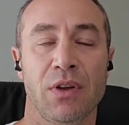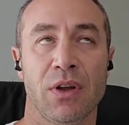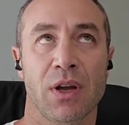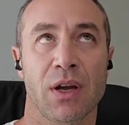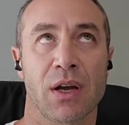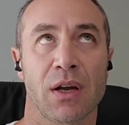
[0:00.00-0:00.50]

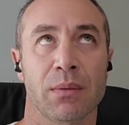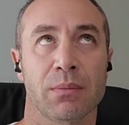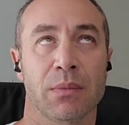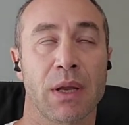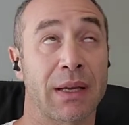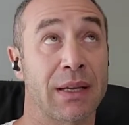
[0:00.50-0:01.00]
um,
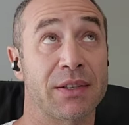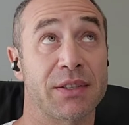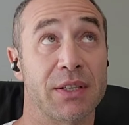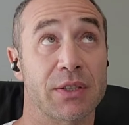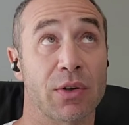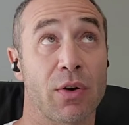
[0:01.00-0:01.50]
it
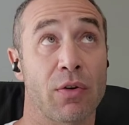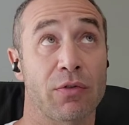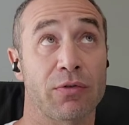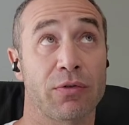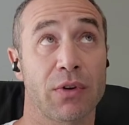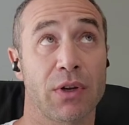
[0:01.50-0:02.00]
consists of
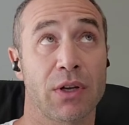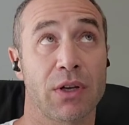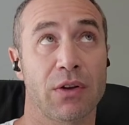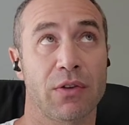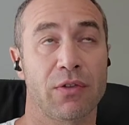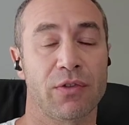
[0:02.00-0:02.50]

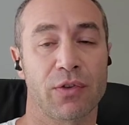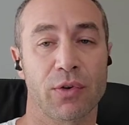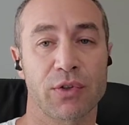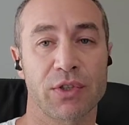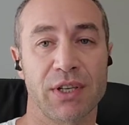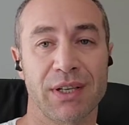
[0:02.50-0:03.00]

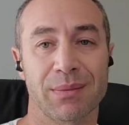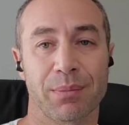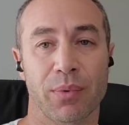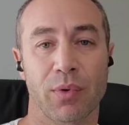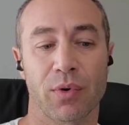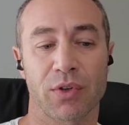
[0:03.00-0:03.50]

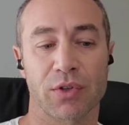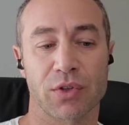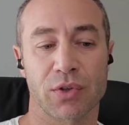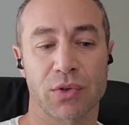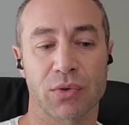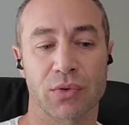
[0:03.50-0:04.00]

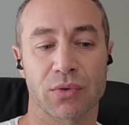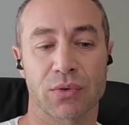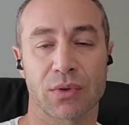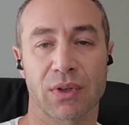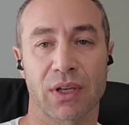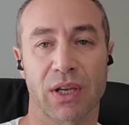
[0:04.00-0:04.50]
13.2
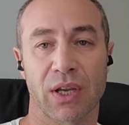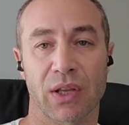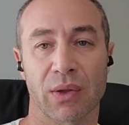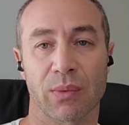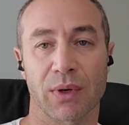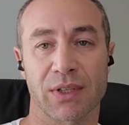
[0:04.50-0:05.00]

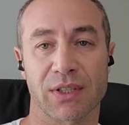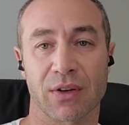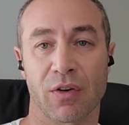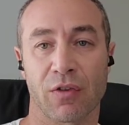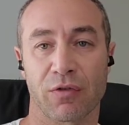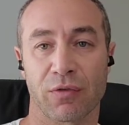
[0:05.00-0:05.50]
kilowatts
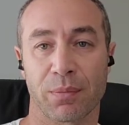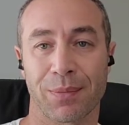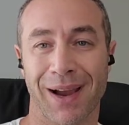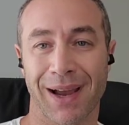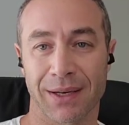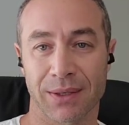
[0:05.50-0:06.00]
of
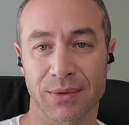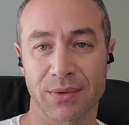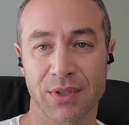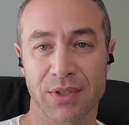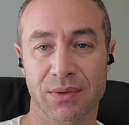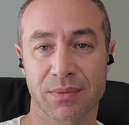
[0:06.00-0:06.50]

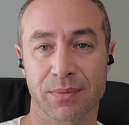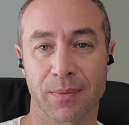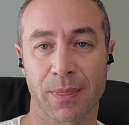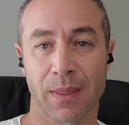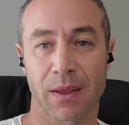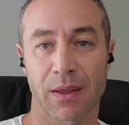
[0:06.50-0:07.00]
panels
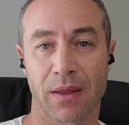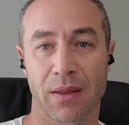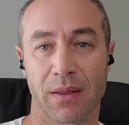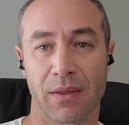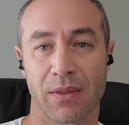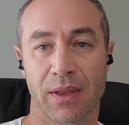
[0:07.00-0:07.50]

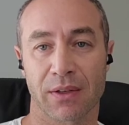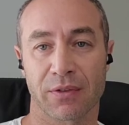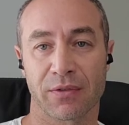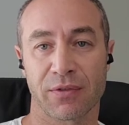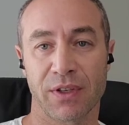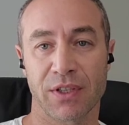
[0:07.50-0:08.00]
that
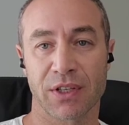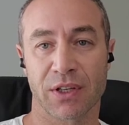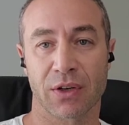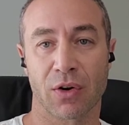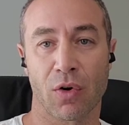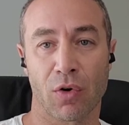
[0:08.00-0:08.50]

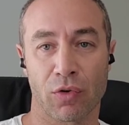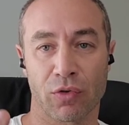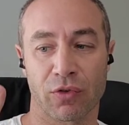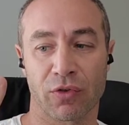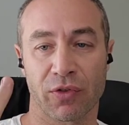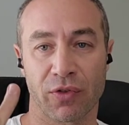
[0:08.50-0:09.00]
feeding on
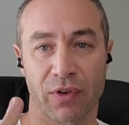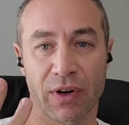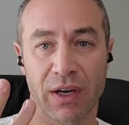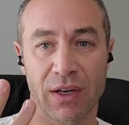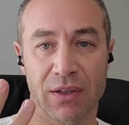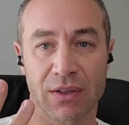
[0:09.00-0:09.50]

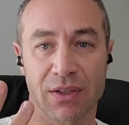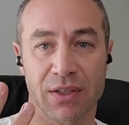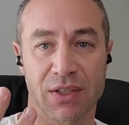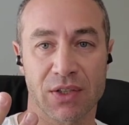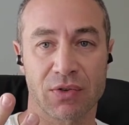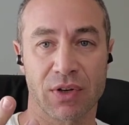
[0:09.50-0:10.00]
three
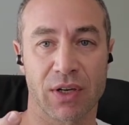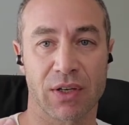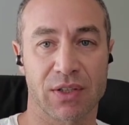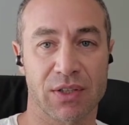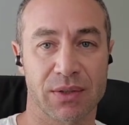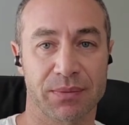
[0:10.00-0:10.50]

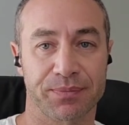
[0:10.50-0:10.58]
strings